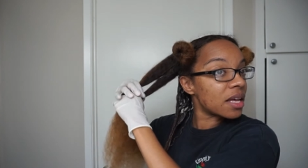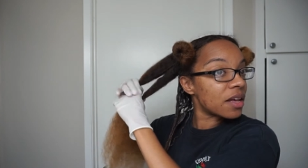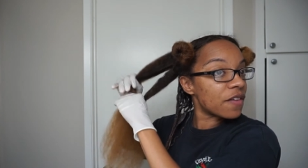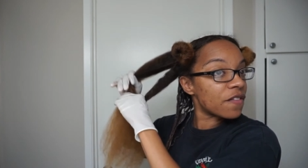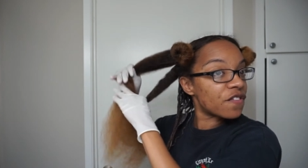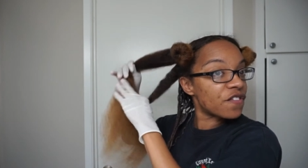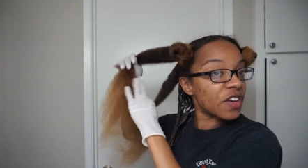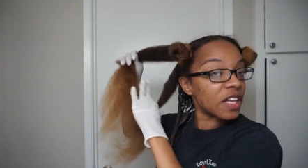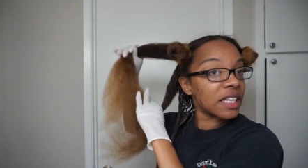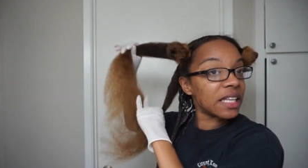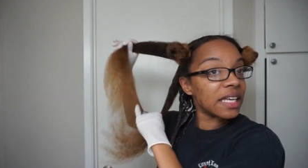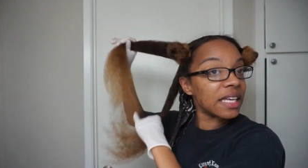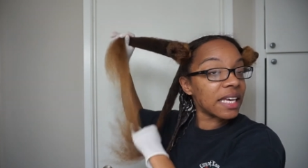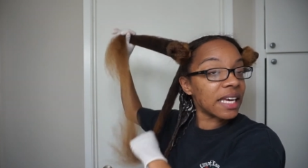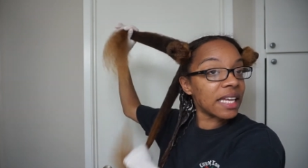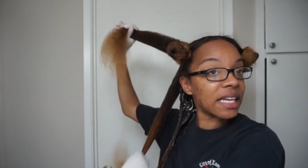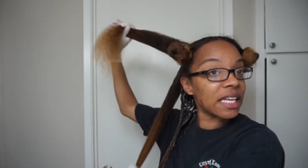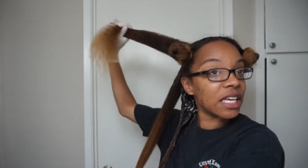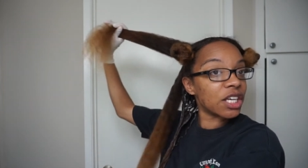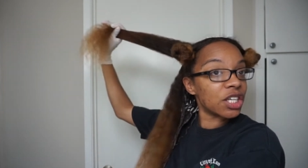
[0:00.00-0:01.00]
feeling
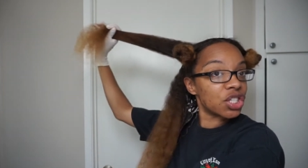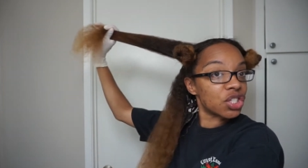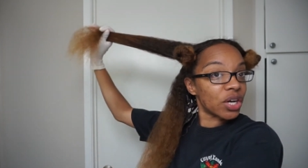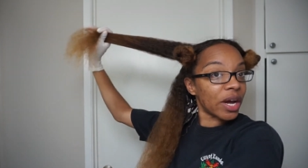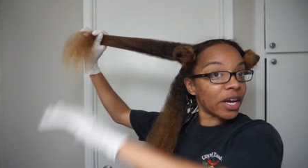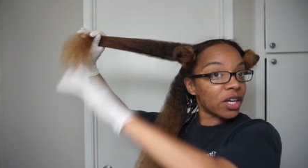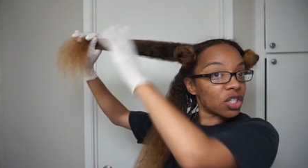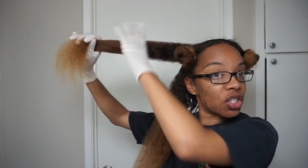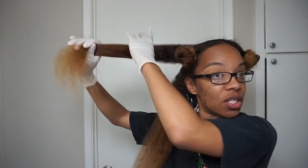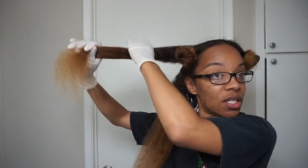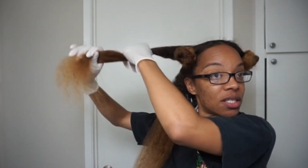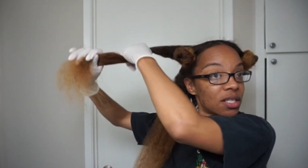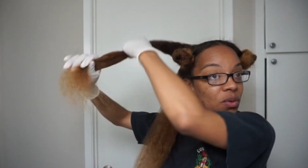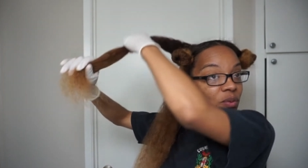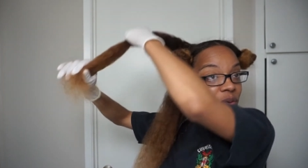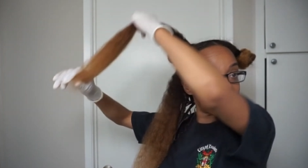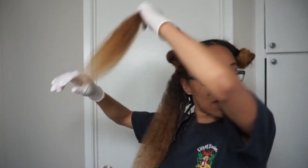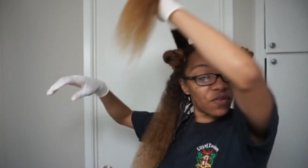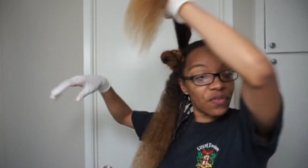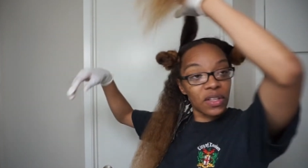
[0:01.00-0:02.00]
any contractions, I
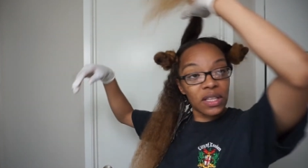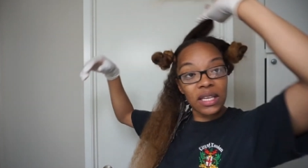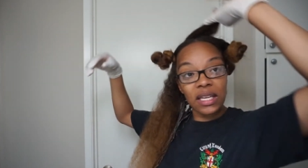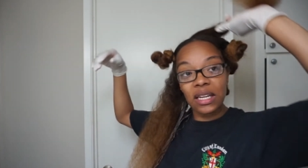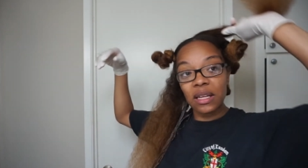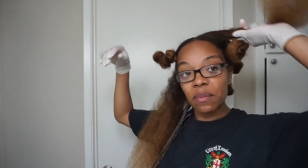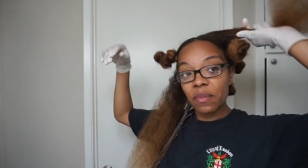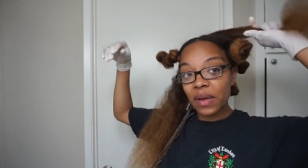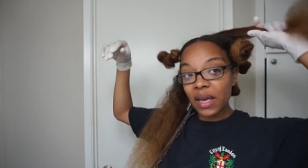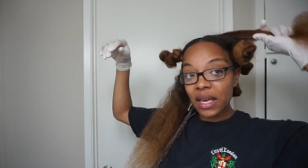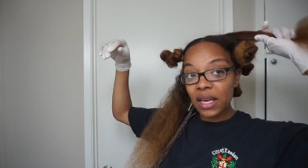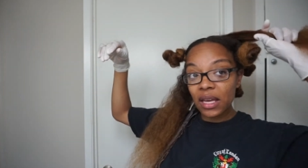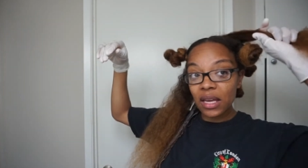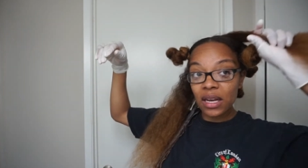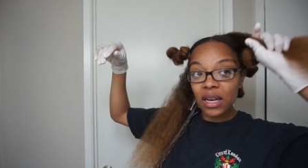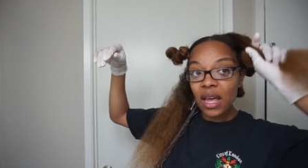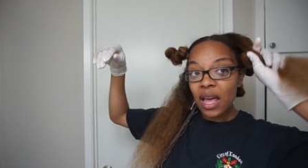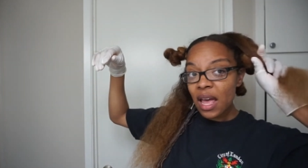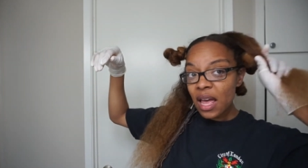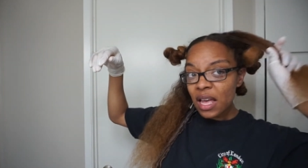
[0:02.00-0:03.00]
wasn't feeling any
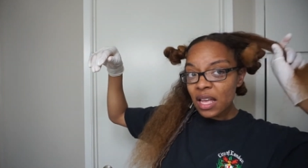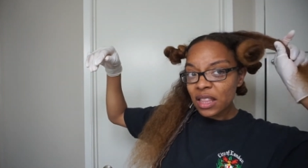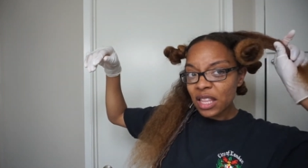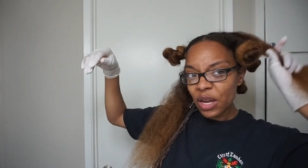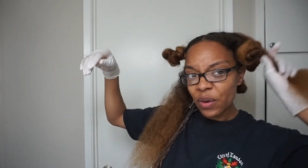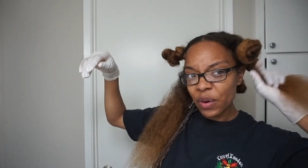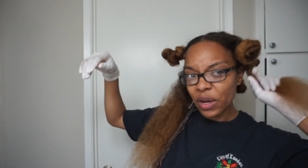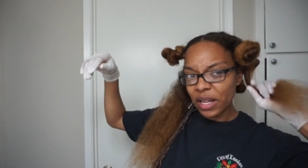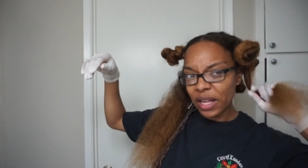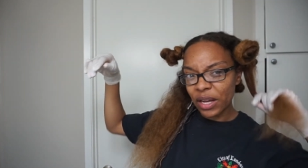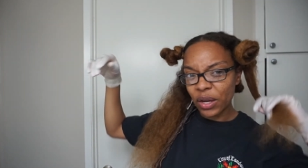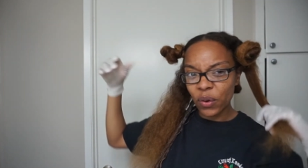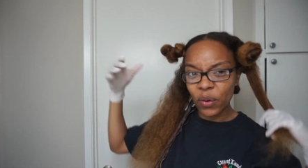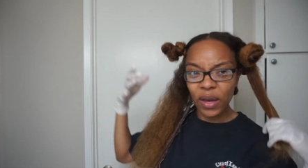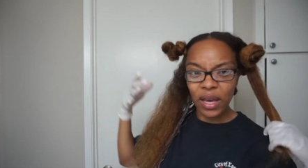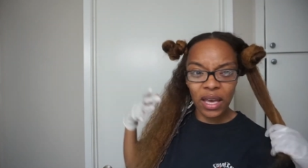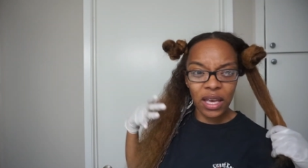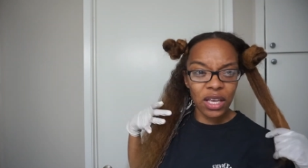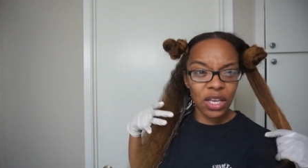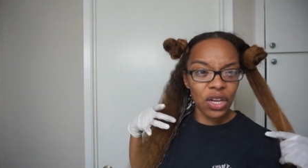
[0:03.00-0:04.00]
pain, they were like,
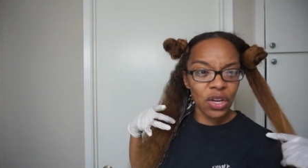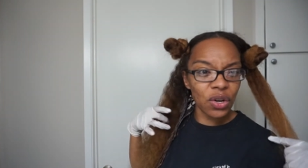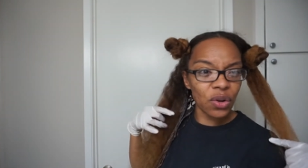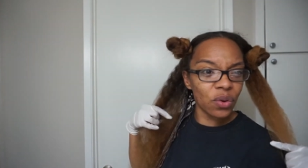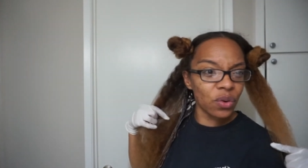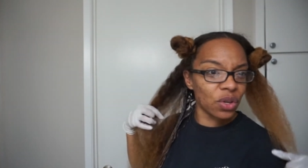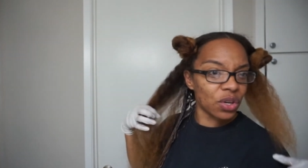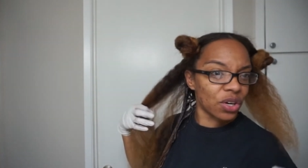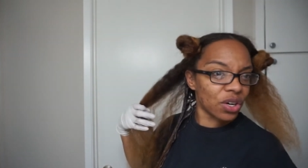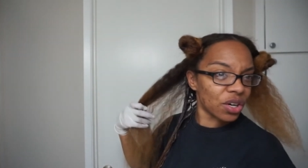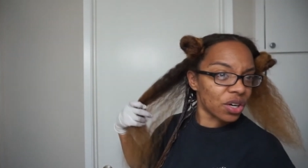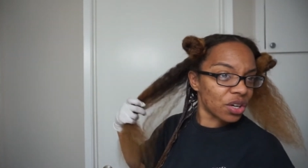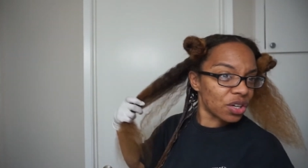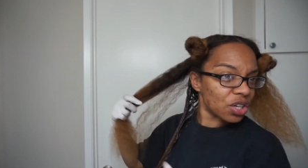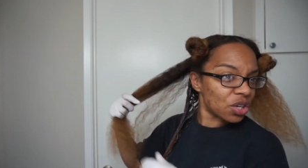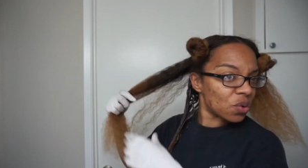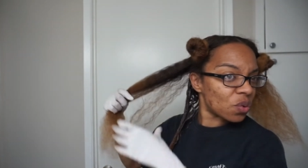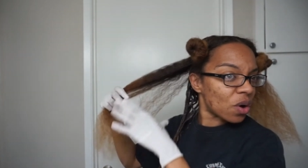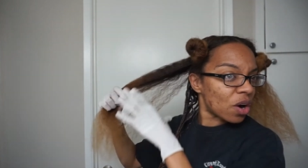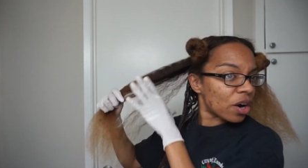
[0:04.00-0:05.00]
okay, you know,
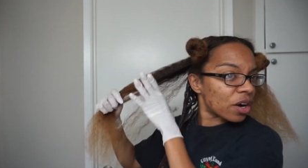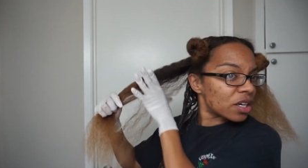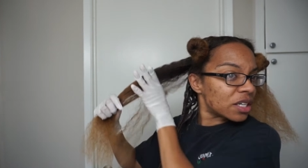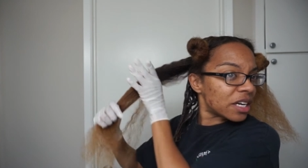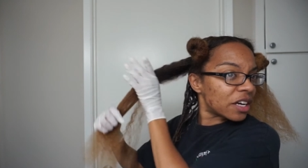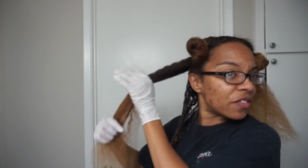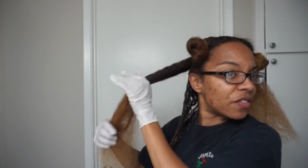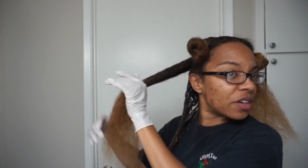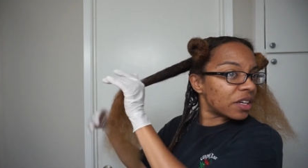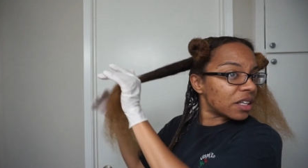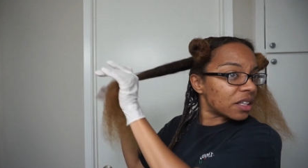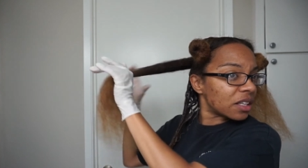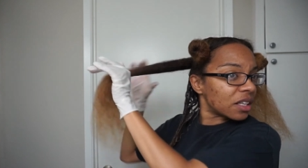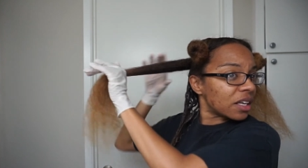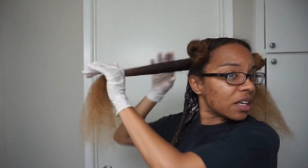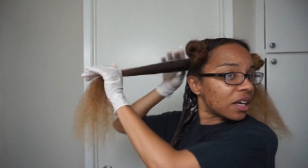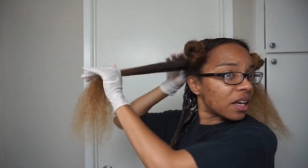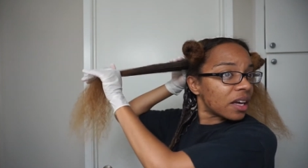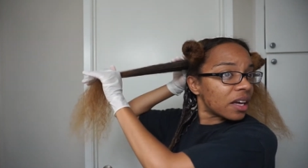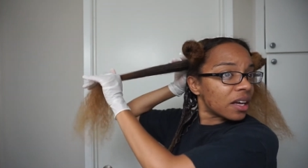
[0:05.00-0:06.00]
you are
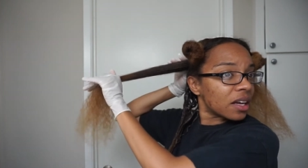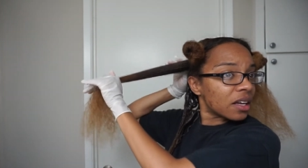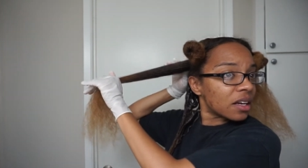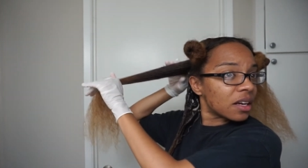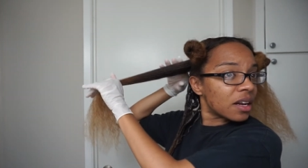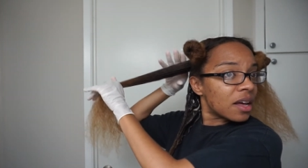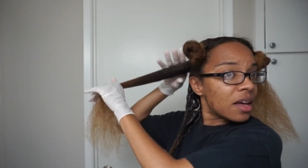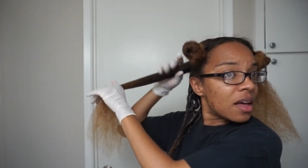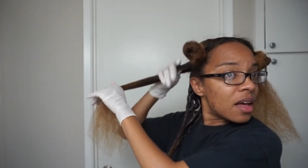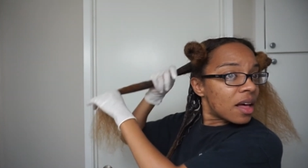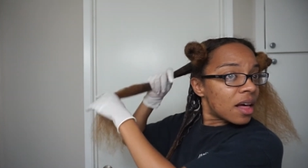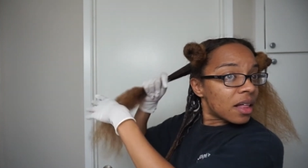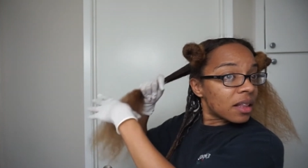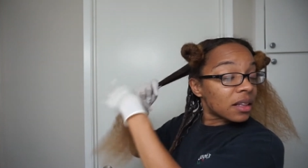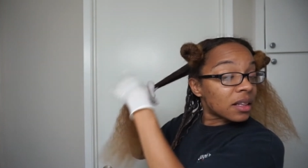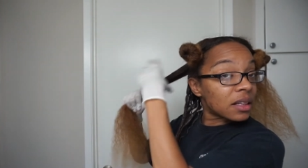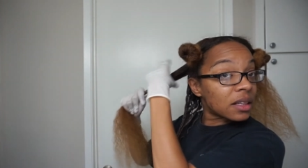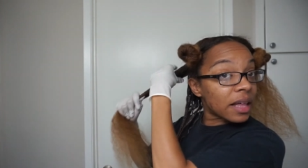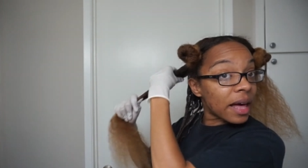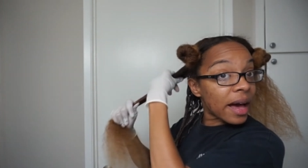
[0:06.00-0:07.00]
definitely in
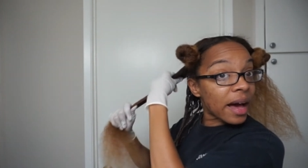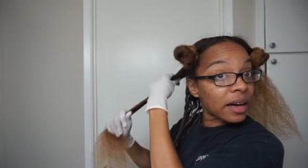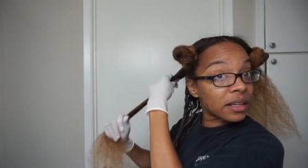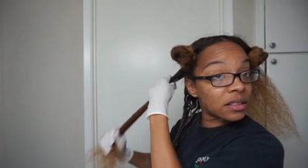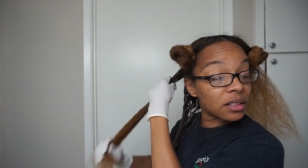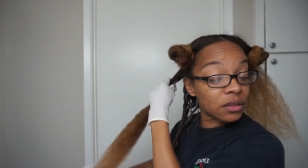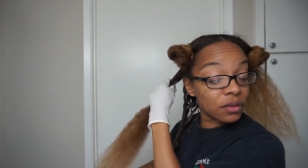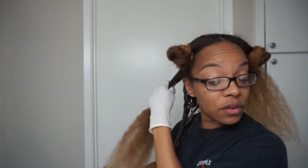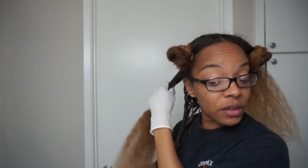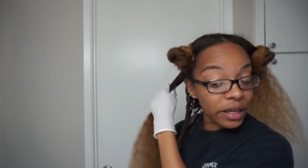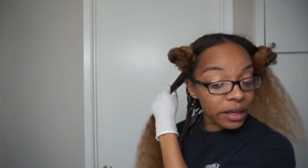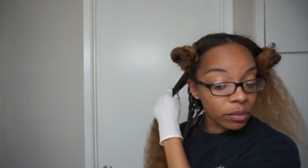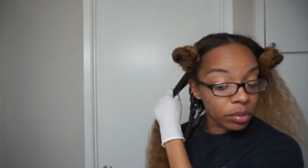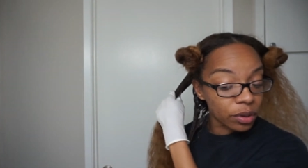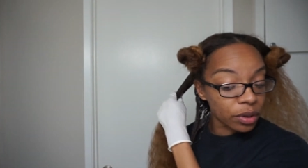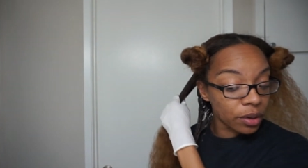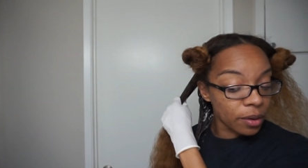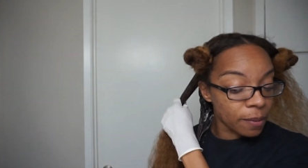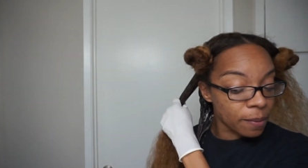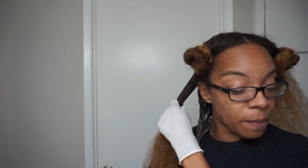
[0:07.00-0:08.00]
active
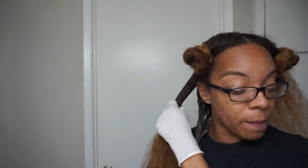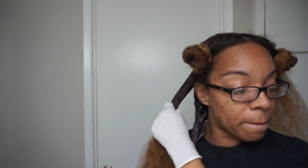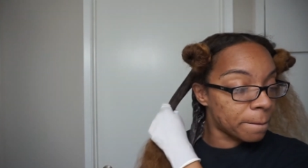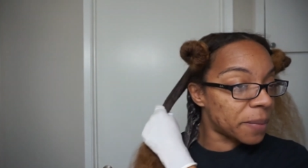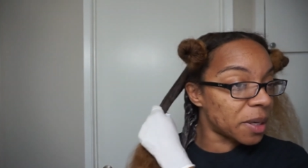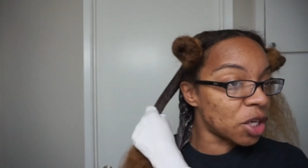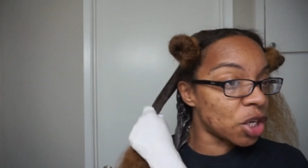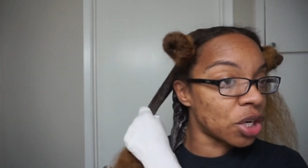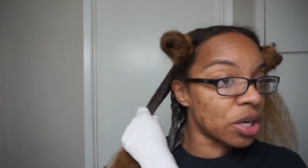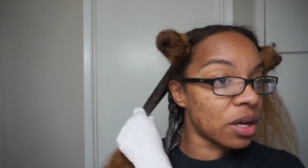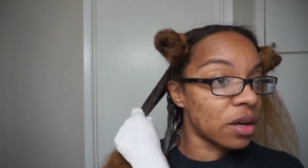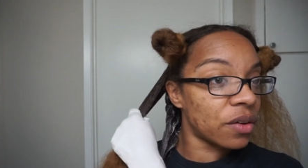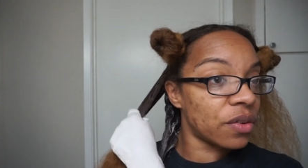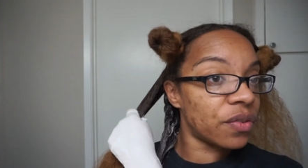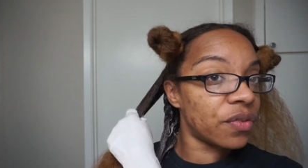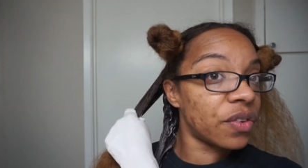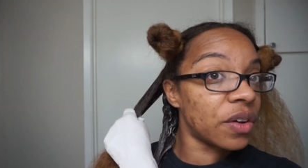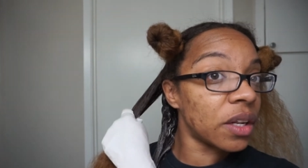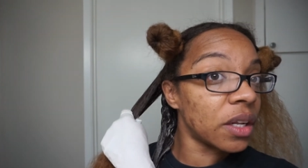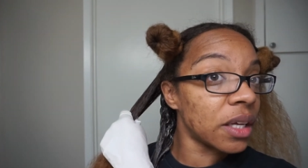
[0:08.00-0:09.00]
labor, but you're not
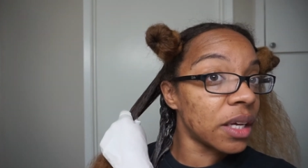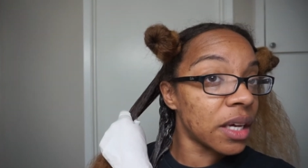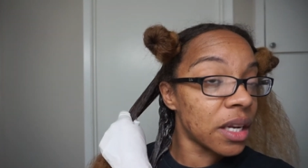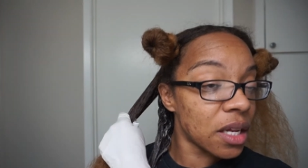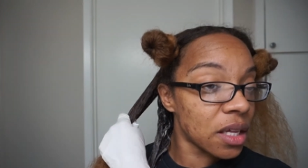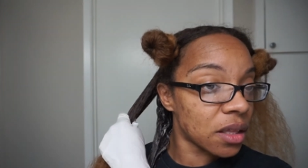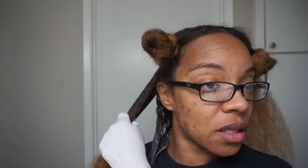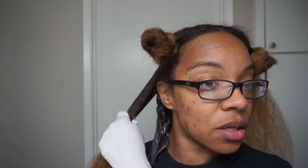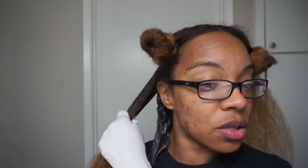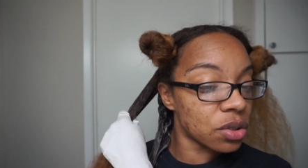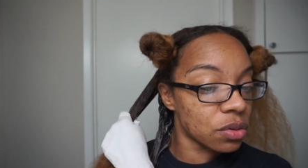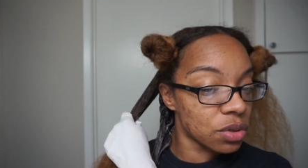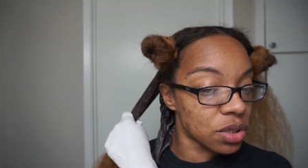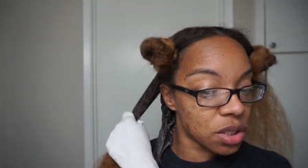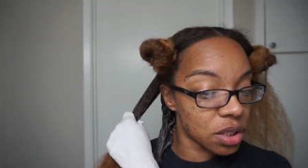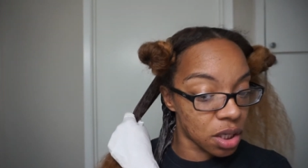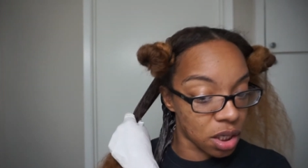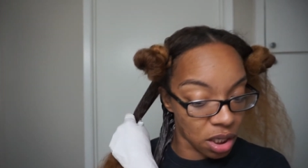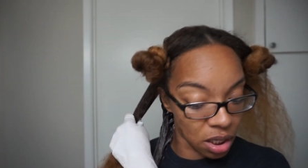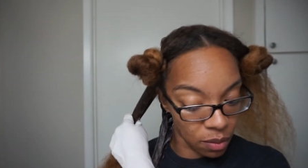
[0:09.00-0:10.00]
feeling anything, so we're just
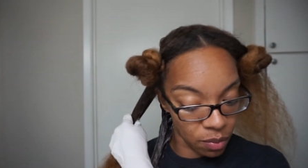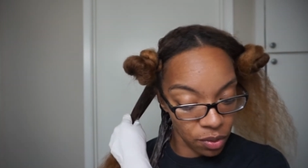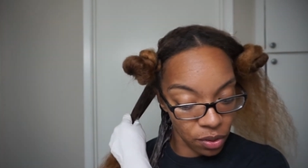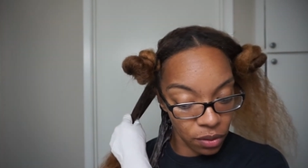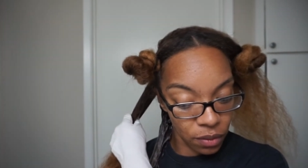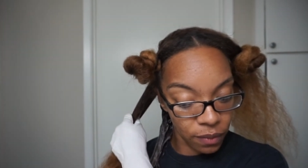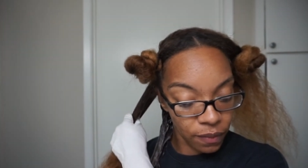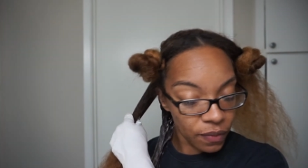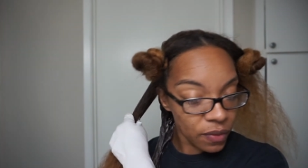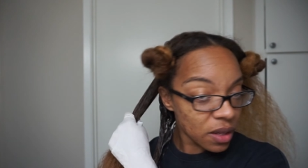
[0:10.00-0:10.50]
gonna keep you.